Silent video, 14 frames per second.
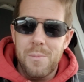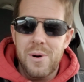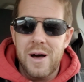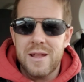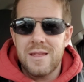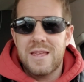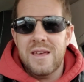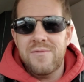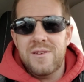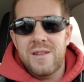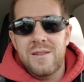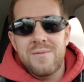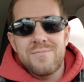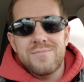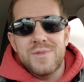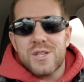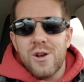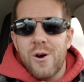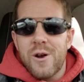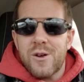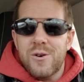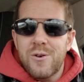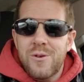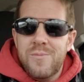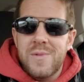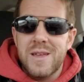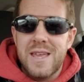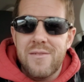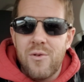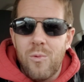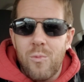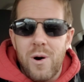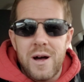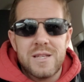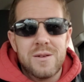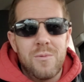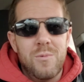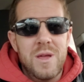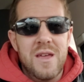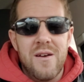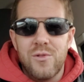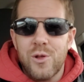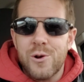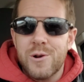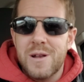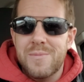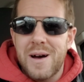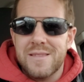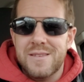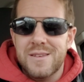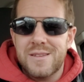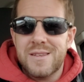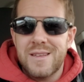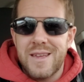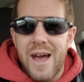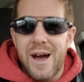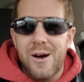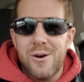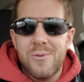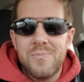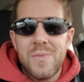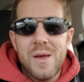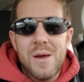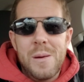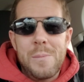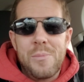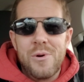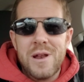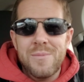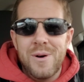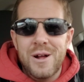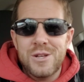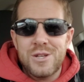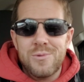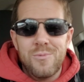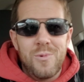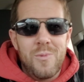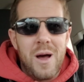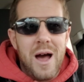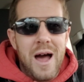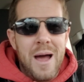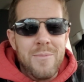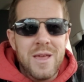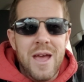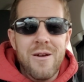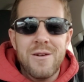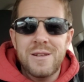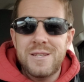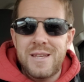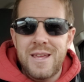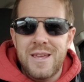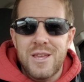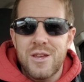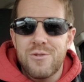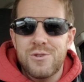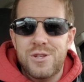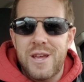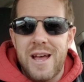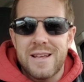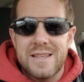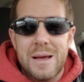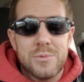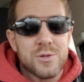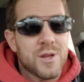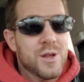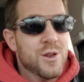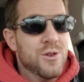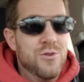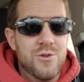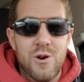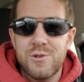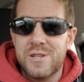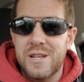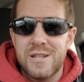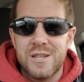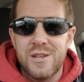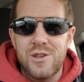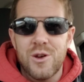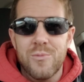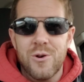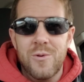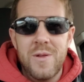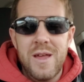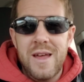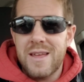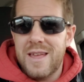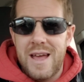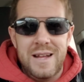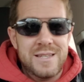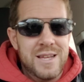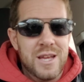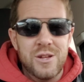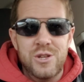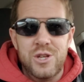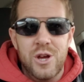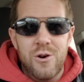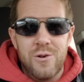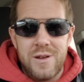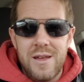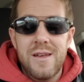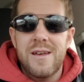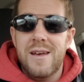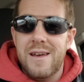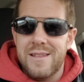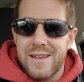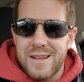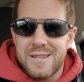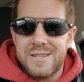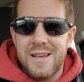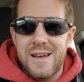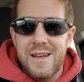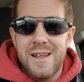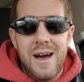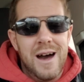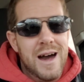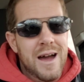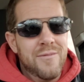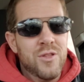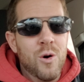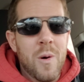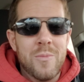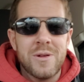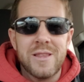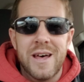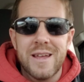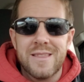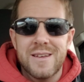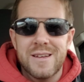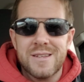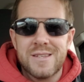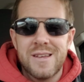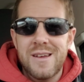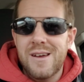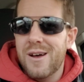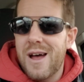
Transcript: But given this article and given what we have learned about this gal, pretty much, I'm guaranteeing you she has absolutely no sense of humor, can't take a joke, and like I said, I've known women like this,